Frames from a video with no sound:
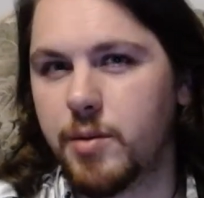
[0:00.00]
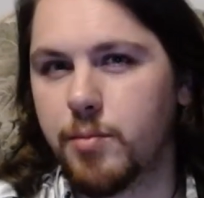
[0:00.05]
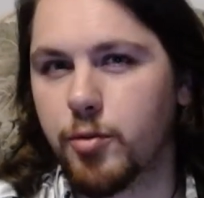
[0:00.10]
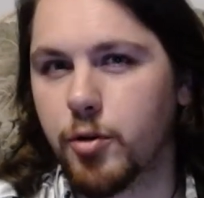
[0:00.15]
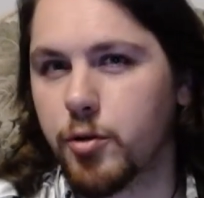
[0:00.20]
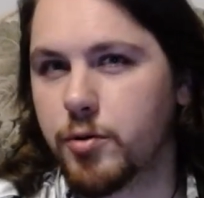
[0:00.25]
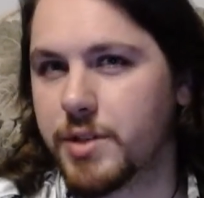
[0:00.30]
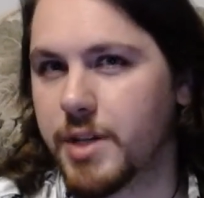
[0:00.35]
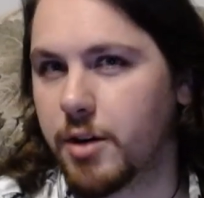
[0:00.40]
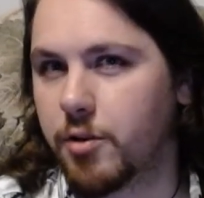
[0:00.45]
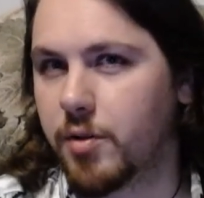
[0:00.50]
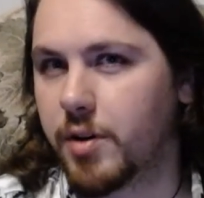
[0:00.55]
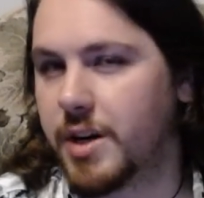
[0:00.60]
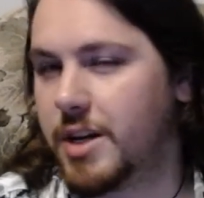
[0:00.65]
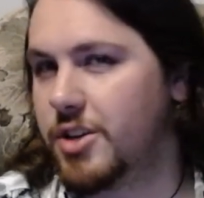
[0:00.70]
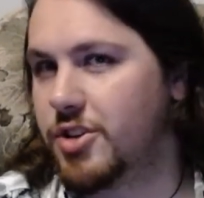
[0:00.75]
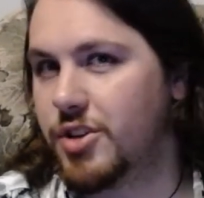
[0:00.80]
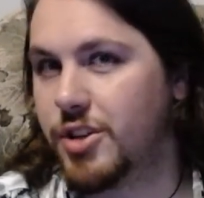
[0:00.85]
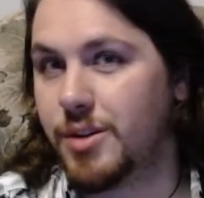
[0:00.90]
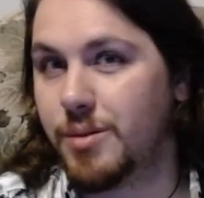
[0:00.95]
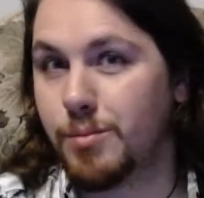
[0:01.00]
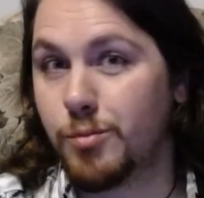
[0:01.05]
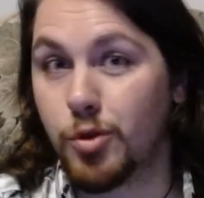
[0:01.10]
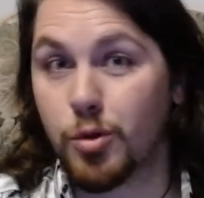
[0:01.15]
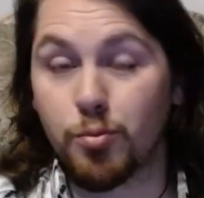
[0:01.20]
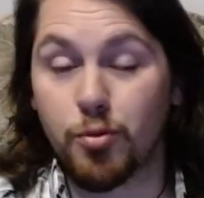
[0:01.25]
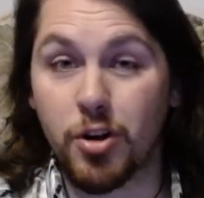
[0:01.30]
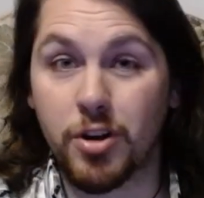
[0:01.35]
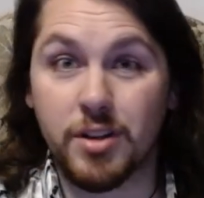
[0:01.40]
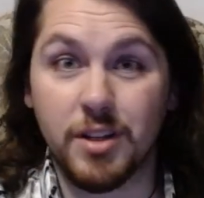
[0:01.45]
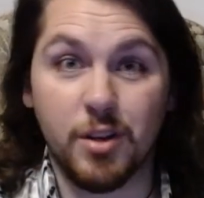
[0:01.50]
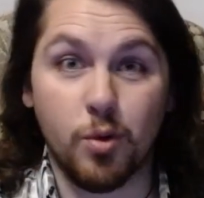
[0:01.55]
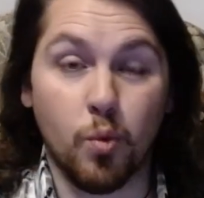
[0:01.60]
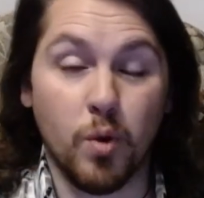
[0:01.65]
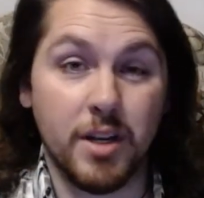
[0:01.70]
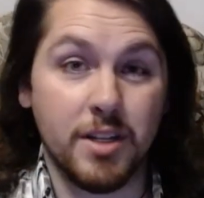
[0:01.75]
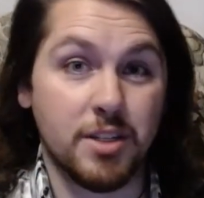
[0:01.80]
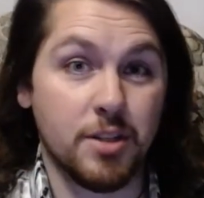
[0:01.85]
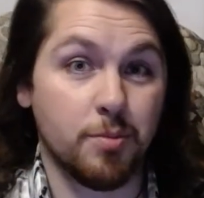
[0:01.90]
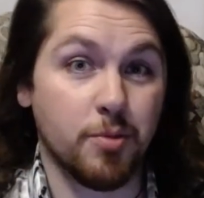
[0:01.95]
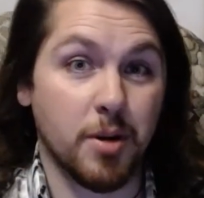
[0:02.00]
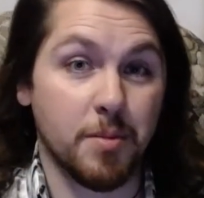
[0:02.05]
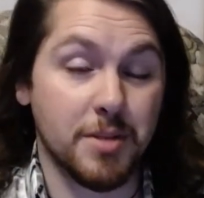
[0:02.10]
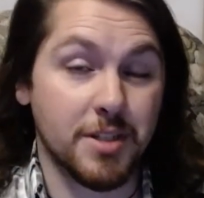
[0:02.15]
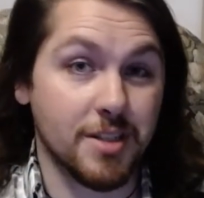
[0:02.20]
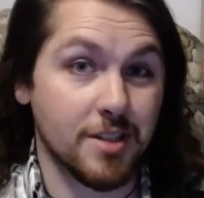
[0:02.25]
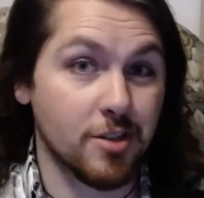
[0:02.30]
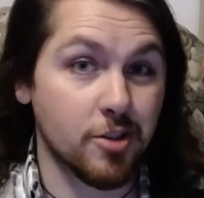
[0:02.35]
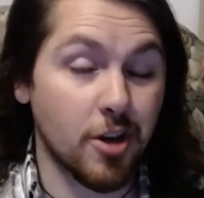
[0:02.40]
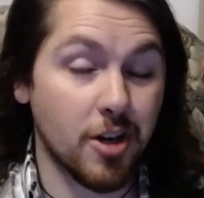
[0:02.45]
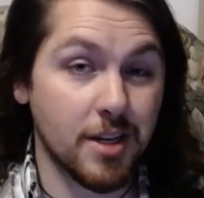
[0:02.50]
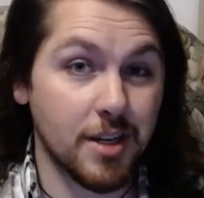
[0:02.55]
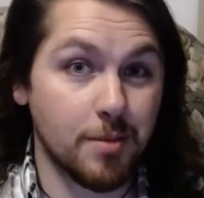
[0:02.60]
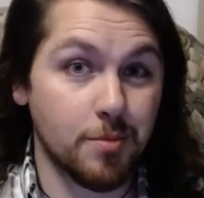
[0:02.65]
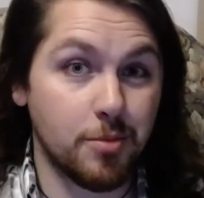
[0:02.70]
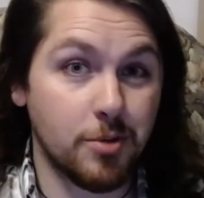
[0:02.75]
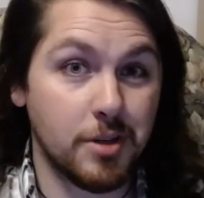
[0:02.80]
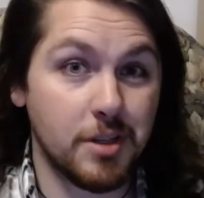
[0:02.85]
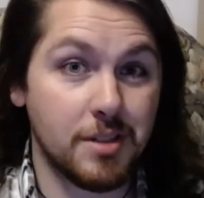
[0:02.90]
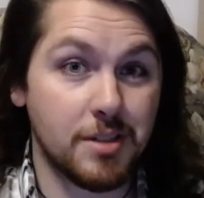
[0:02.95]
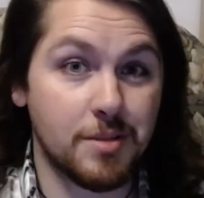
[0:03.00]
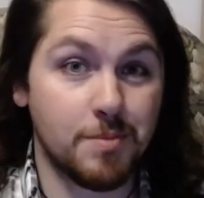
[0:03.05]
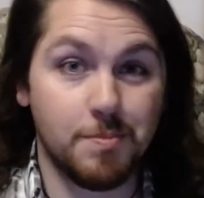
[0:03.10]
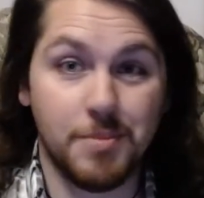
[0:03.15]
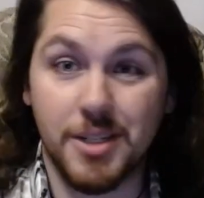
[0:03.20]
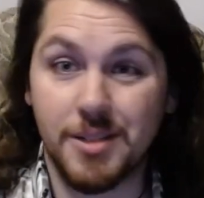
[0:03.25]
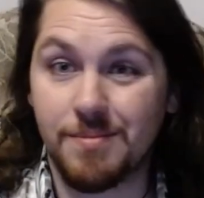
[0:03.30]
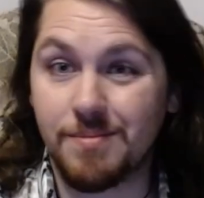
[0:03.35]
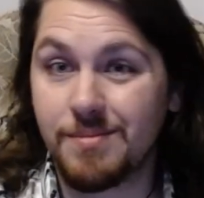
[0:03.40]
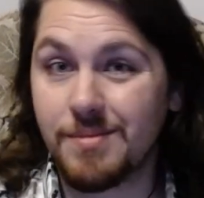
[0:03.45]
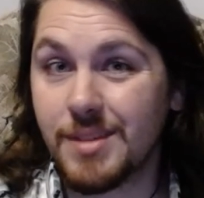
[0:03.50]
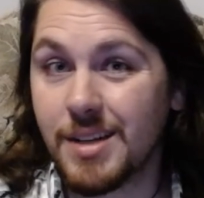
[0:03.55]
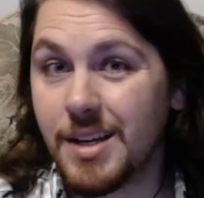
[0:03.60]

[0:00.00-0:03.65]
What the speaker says: pro-segregation, and more broadly white supremacist talking points, but